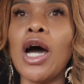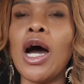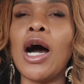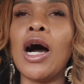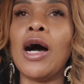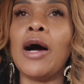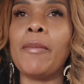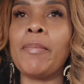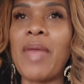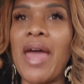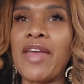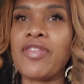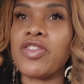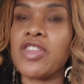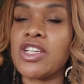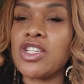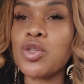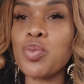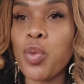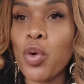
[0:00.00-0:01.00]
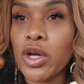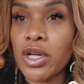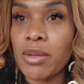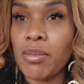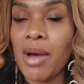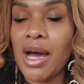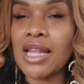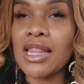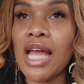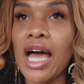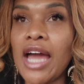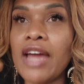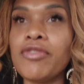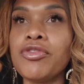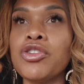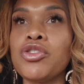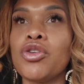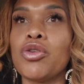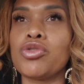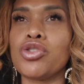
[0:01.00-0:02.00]
at this point in my life,
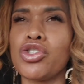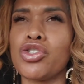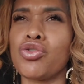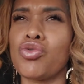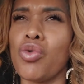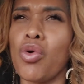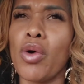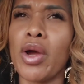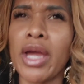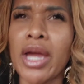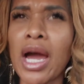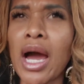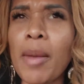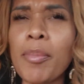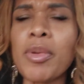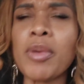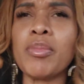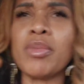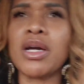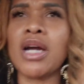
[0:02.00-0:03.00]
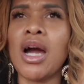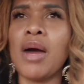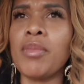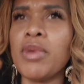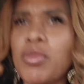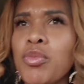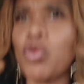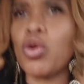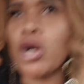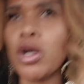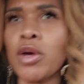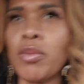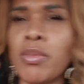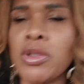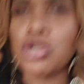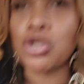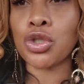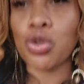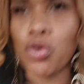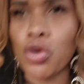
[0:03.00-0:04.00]
you know, just growing up and becoming more
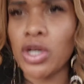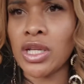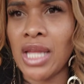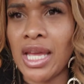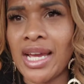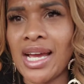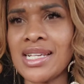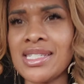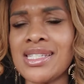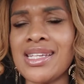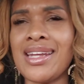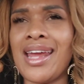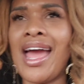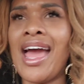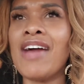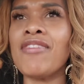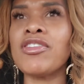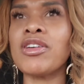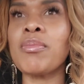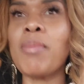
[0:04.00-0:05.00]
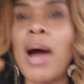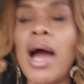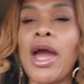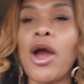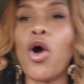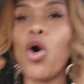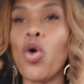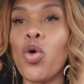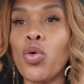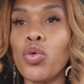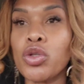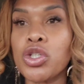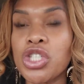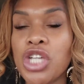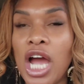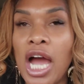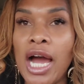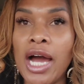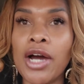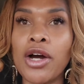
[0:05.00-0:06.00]
mature, and like I said, having my own
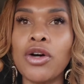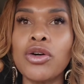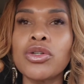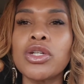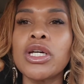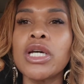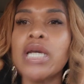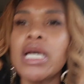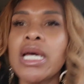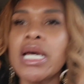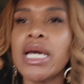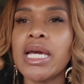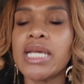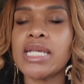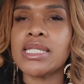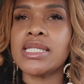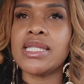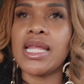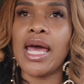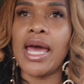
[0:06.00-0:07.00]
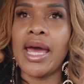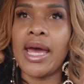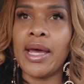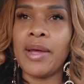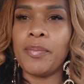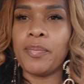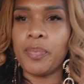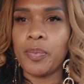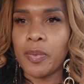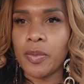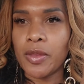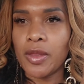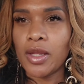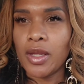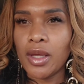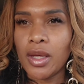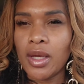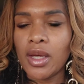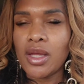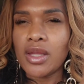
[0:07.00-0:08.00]
child, is that
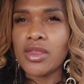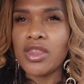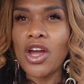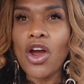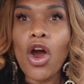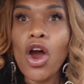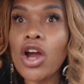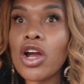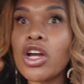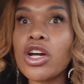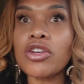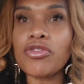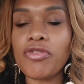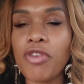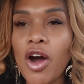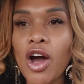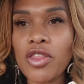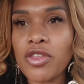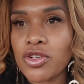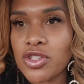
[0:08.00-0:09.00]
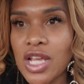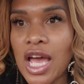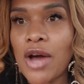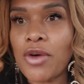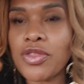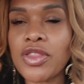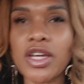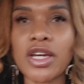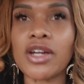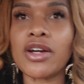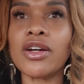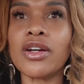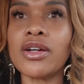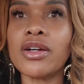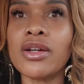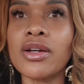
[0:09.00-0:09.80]
there are good fathers out there.